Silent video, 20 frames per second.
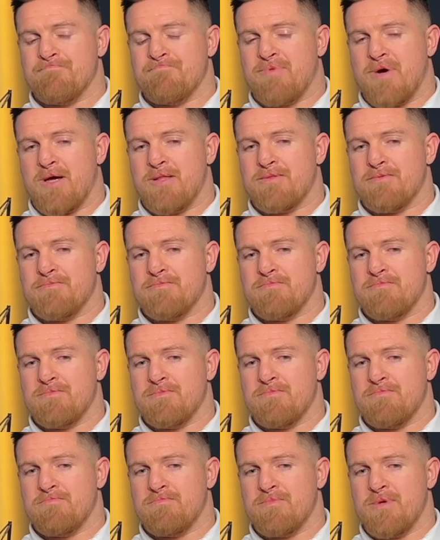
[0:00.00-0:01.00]
But
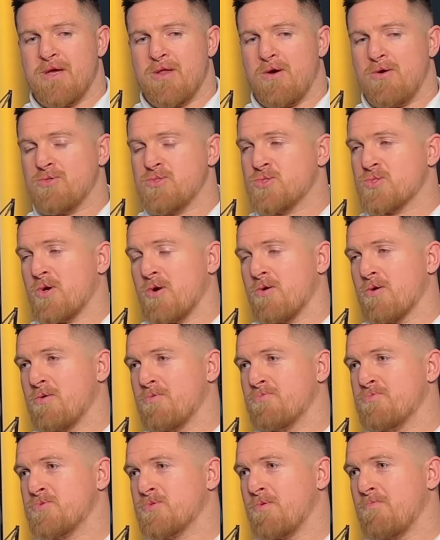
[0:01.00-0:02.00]
it all
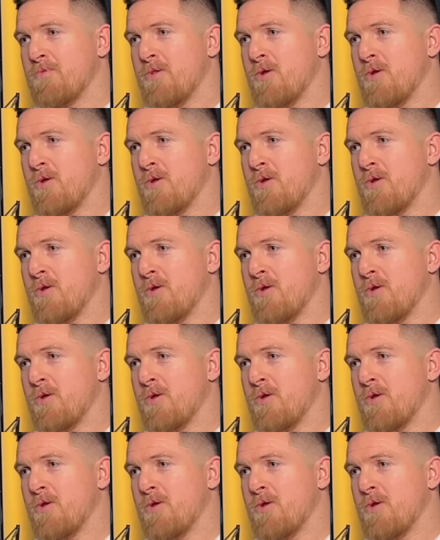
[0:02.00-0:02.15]
started from